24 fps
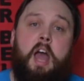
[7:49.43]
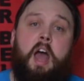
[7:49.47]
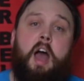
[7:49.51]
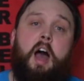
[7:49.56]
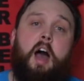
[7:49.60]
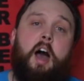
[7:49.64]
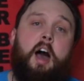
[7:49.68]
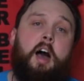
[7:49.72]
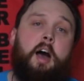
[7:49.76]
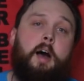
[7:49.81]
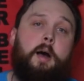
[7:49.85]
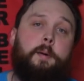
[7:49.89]

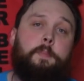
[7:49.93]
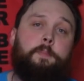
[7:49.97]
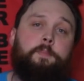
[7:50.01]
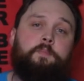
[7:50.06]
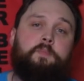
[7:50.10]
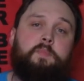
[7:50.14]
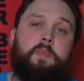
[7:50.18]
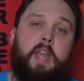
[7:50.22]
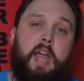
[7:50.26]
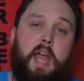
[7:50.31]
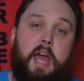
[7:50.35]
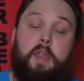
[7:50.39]

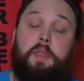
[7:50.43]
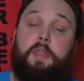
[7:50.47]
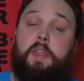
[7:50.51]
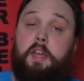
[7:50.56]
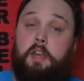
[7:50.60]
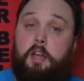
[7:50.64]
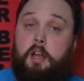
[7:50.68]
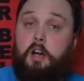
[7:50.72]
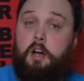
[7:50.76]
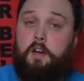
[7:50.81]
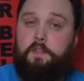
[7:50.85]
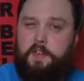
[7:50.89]
And then
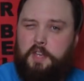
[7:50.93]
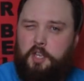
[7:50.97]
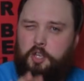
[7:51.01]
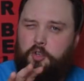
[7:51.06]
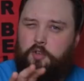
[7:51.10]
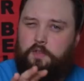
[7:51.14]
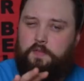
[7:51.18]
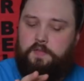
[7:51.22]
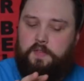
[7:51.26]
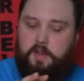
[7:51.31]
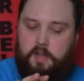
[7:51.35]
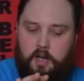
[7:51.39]
after
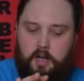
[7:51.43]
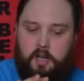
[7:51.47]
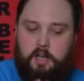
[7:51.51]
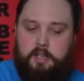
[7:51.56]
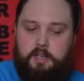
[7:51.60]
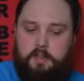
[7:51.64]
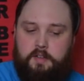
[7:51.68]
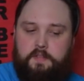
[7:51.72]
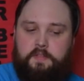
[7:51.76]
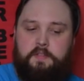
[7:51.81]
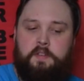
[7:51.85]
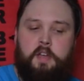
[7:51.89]
you've kind
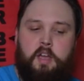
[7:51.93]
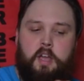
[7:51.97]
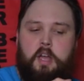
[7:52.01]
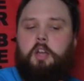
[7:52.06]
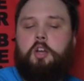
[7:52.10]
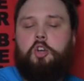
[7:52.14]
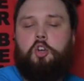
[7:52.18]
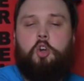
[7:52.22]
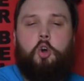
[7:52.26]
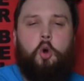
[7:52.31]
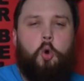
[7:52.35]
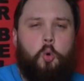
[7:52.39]
of
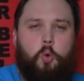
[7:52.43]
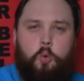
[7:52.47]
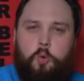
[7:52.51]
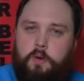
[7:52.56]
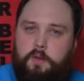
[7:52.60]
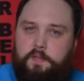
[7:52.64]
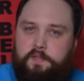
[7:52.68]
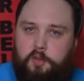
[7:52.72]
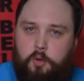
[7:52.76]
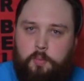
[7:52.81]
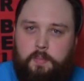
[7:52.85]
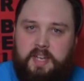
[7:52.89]
got all
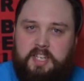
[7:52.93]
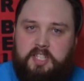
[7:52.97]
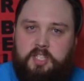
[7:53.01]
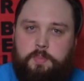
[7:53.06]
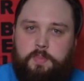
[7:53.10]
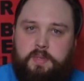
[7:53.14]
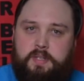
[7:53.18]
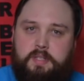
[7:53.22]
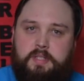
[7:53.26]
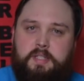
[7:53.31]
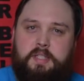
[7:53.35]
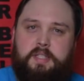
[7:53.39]
of your
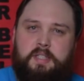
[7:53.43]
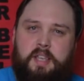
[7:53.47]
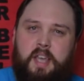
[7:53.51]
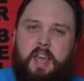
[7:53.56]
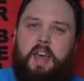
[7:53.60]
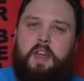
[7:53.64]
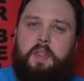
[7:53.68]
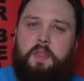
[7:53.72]
measurements,